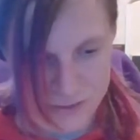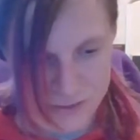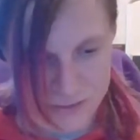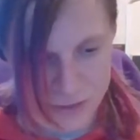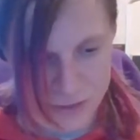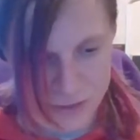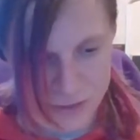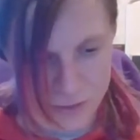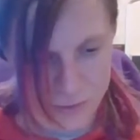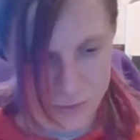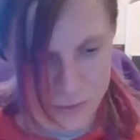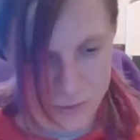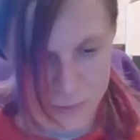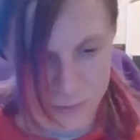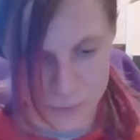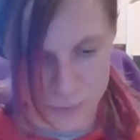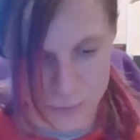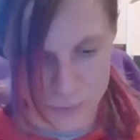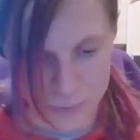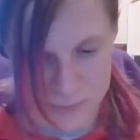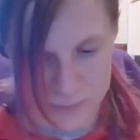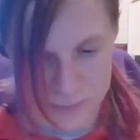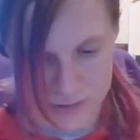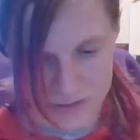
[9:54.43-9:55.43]
So
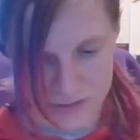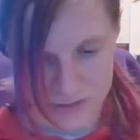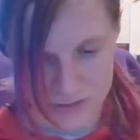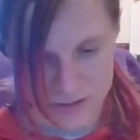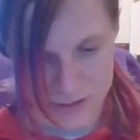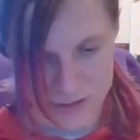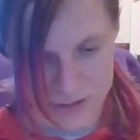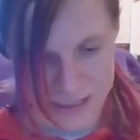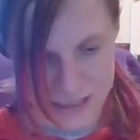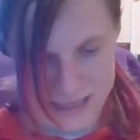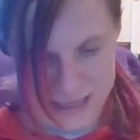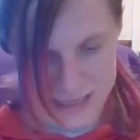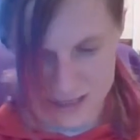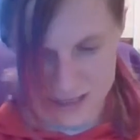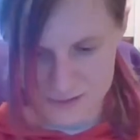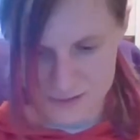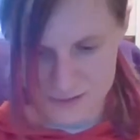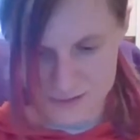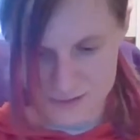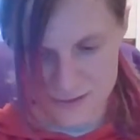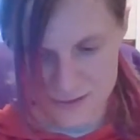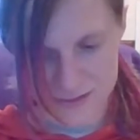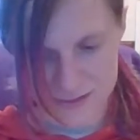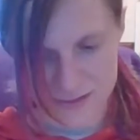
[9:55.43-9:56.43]
almost through it
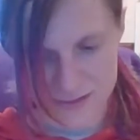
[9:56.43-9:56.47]
now.